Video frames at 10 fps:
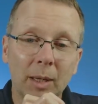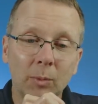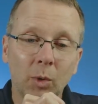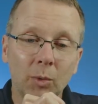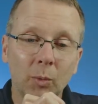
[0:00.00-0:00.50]

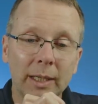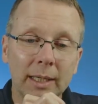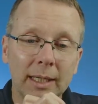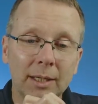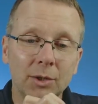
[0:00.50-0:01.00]
what we
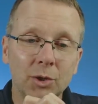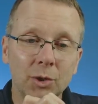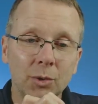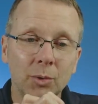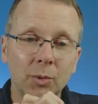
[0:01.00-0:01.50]
need
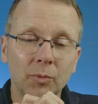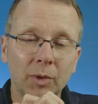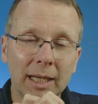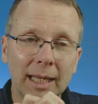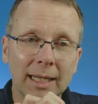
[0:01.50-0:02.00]
to
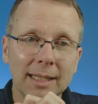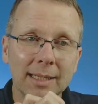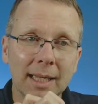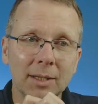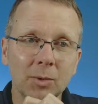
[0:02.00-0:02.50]
really
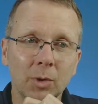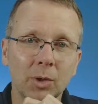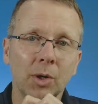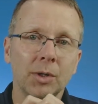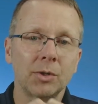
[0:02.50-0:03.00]
understand is what
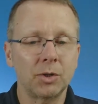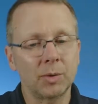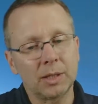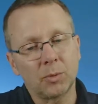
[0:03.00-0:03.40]
God is doing.